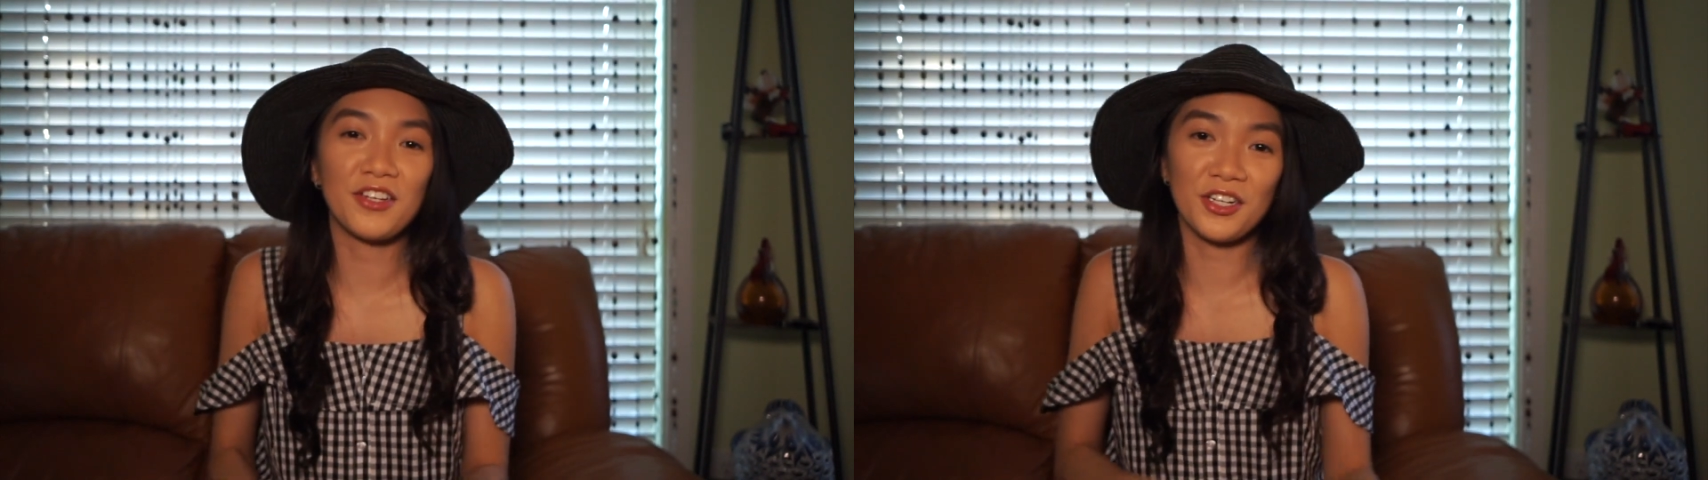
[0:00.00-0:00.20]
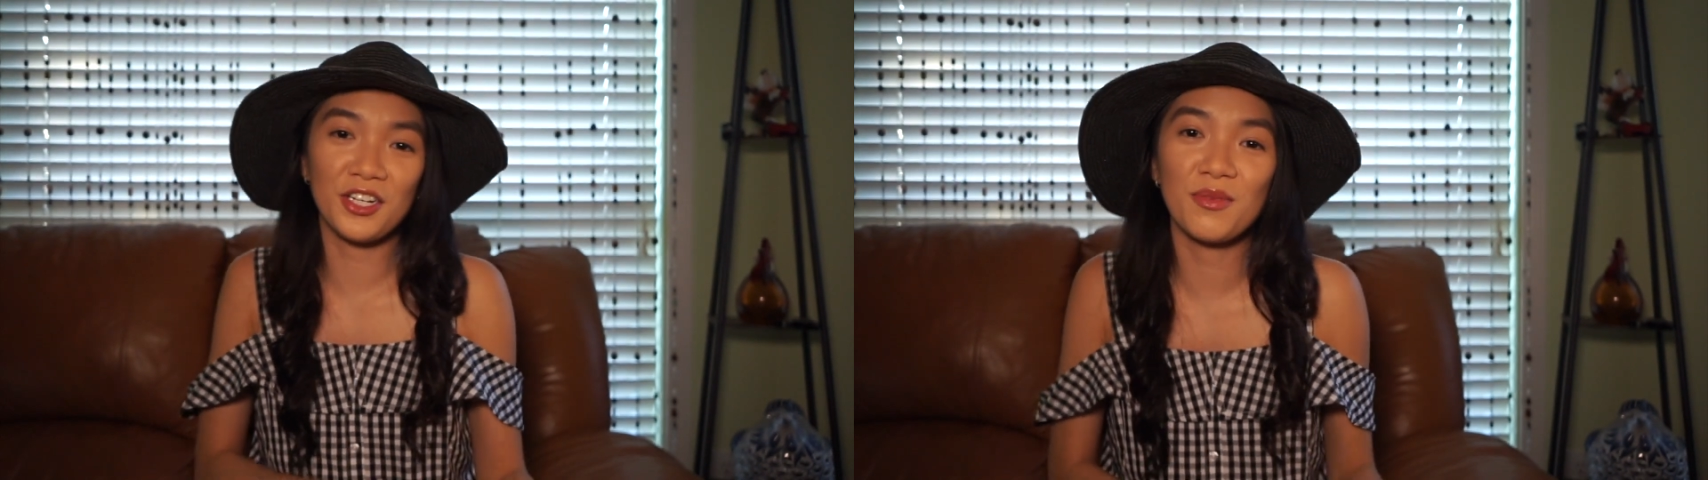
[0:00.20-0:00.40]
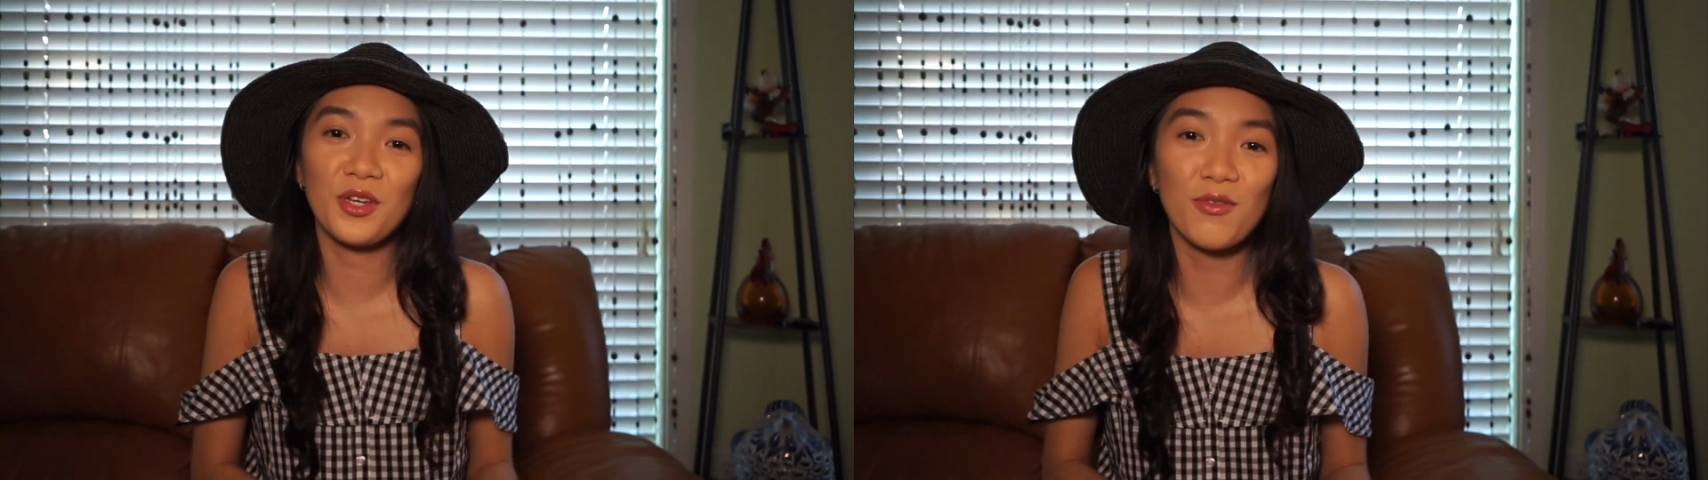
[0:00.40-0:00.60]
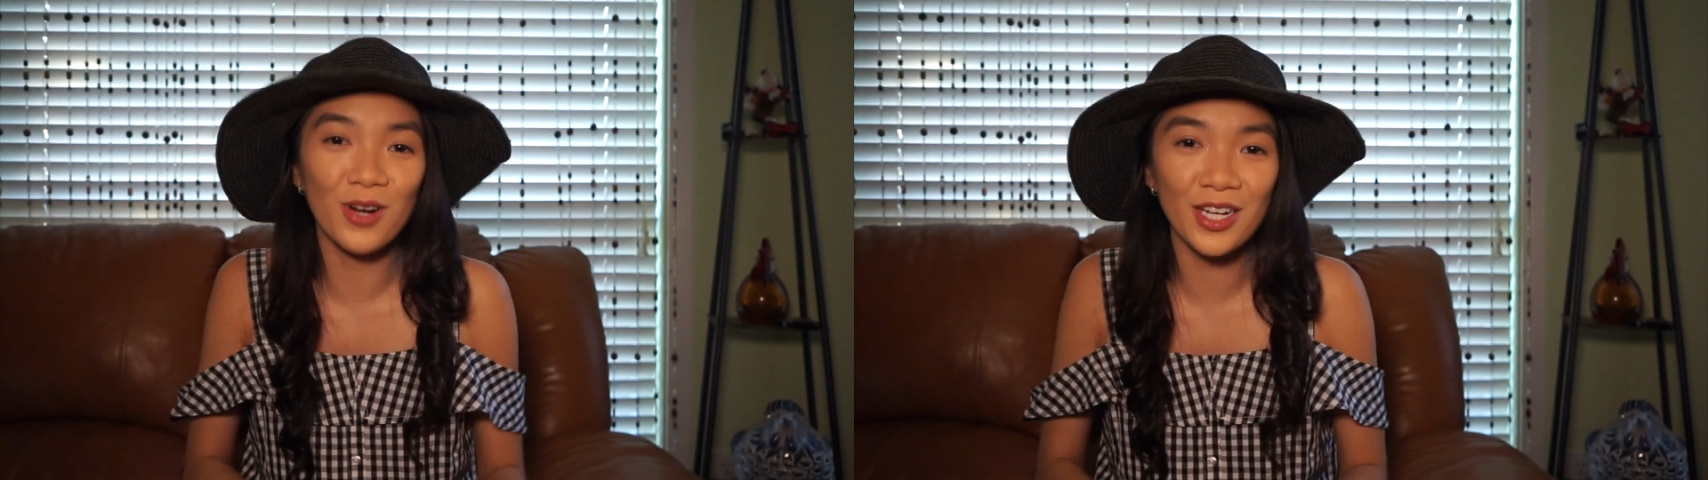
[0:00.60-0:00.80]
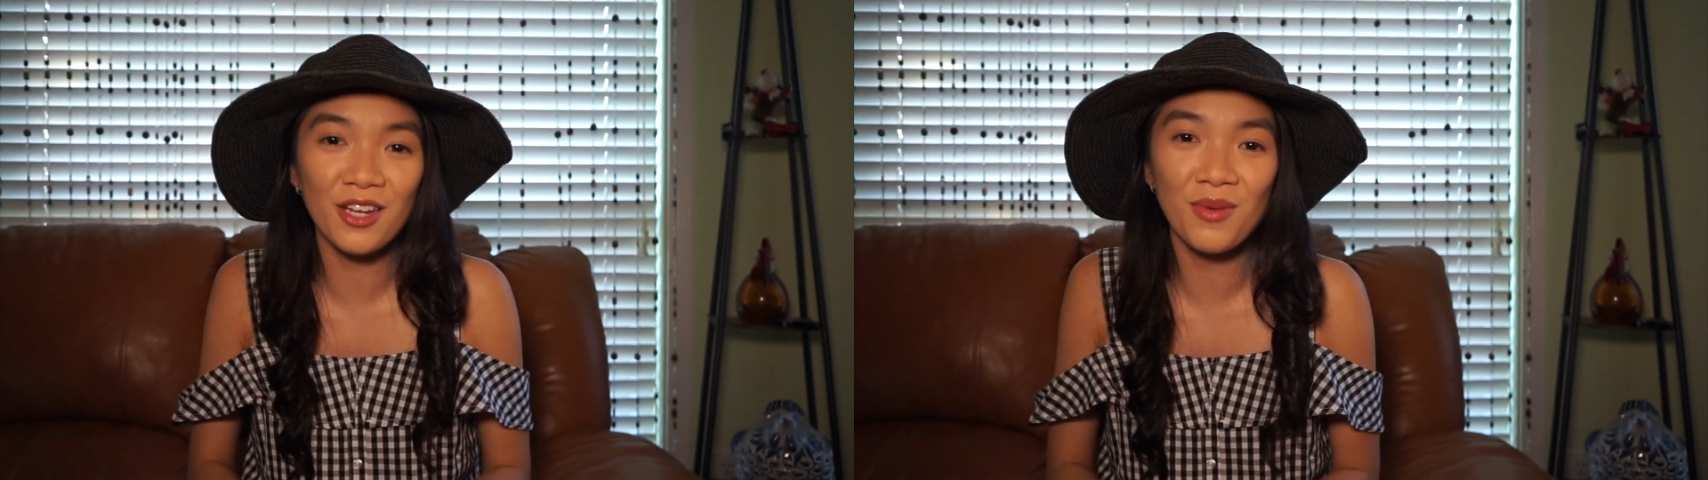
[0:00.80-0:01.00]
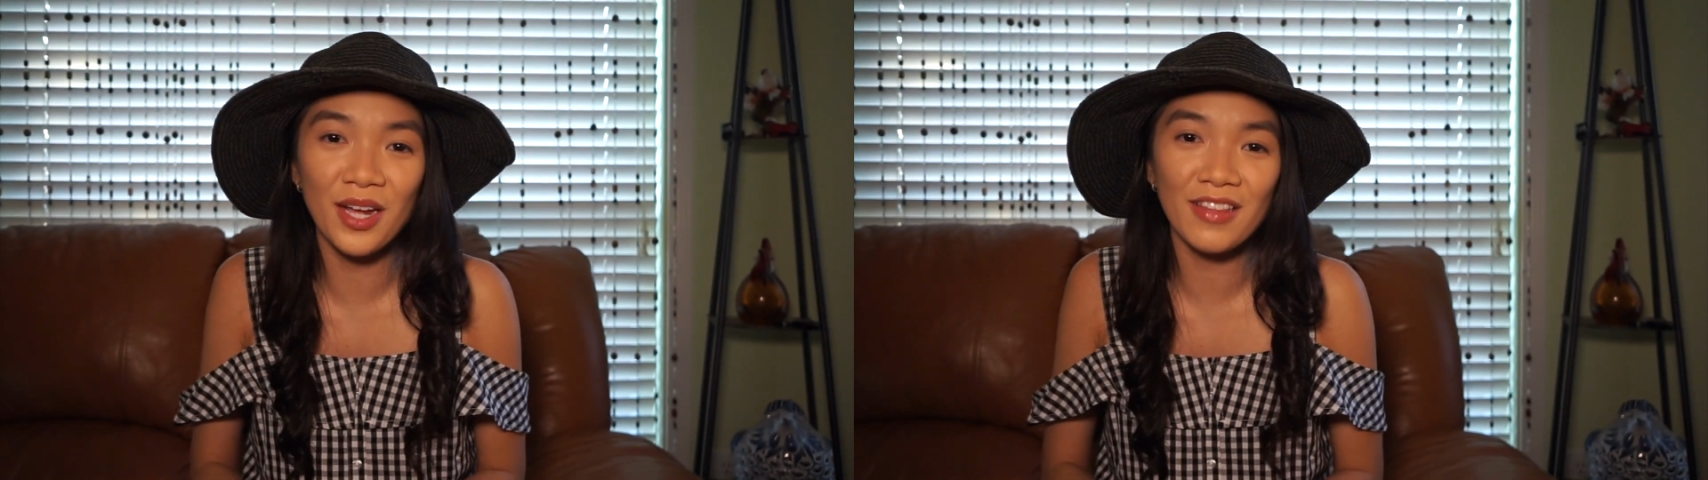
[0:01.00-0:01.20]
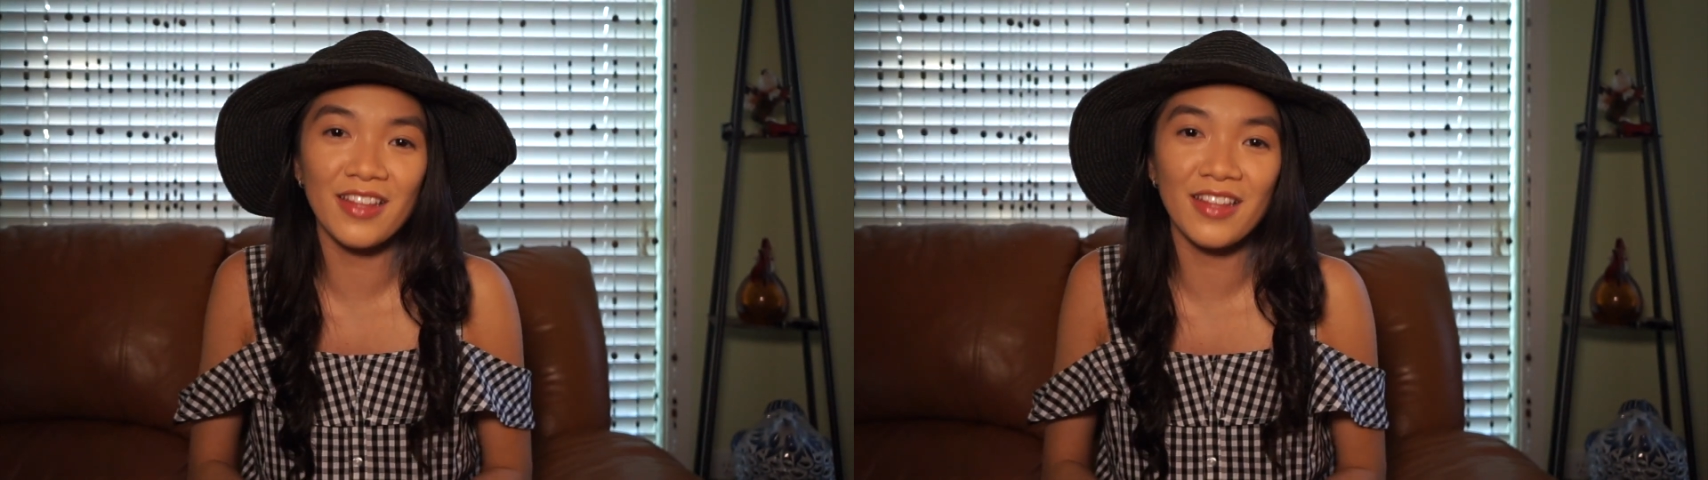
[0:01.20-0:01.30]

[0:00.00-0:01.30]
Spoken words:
you're gonna be working with,